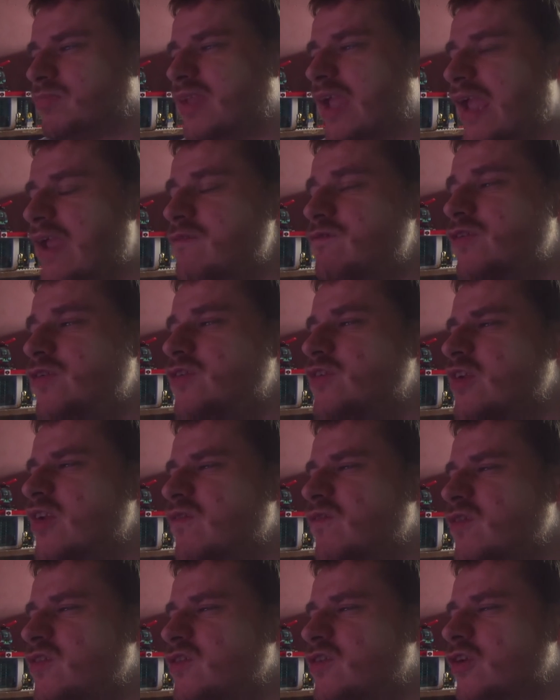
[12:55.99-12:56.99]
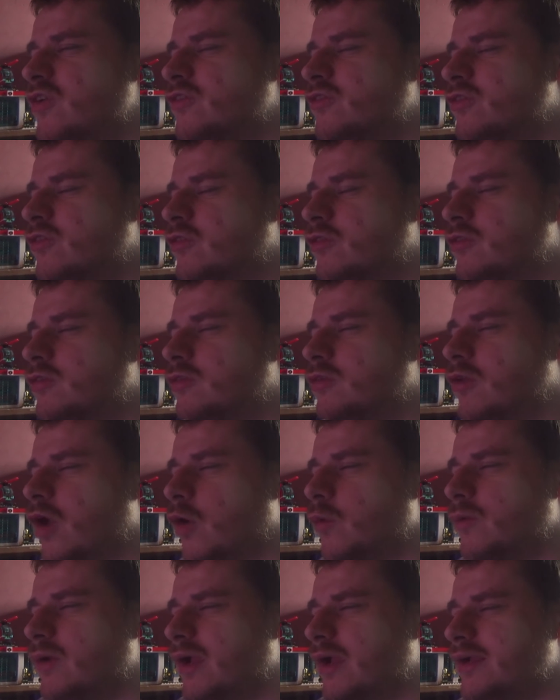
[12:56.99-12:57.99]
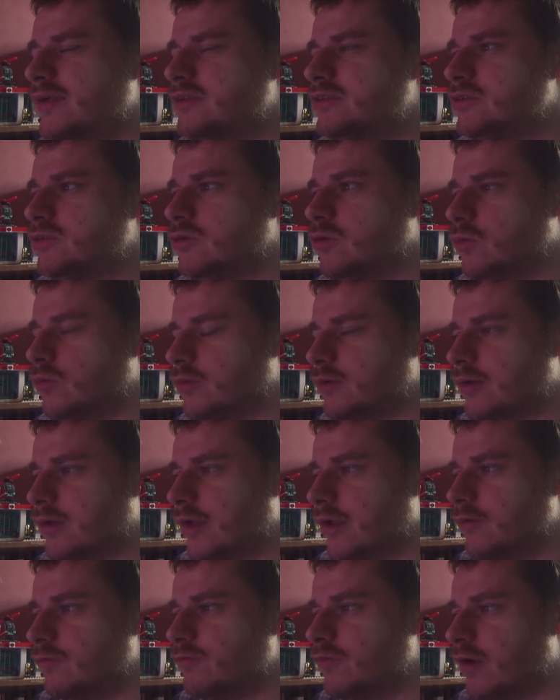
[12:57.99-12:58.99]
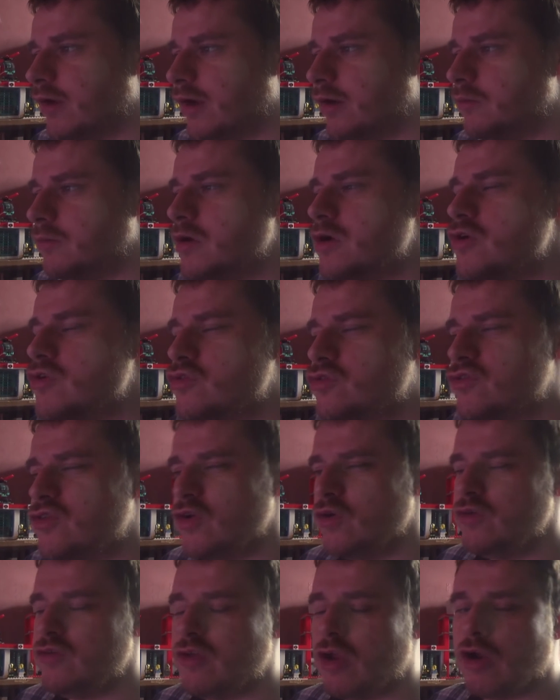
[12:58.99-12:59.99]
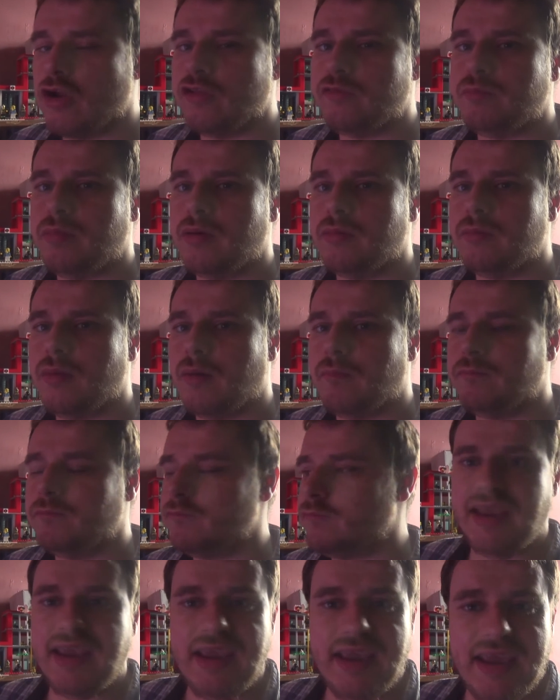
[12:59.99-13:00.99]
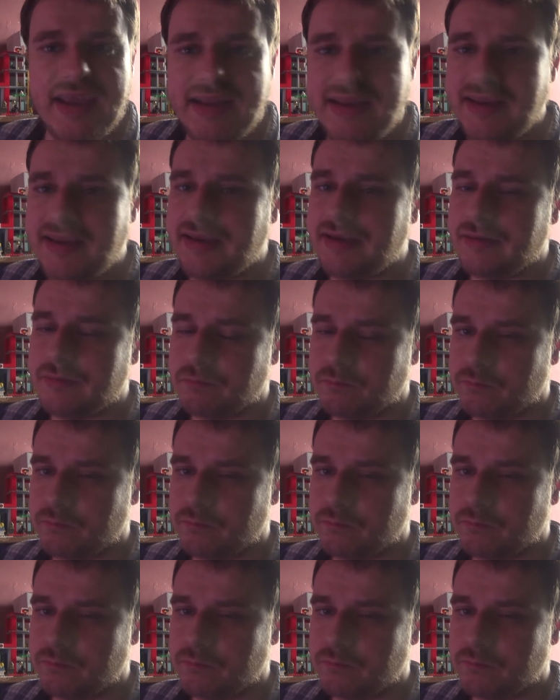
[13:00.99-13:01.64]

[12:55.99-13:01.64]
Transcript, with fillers: if you if you just donate or give out two dollars per month, anything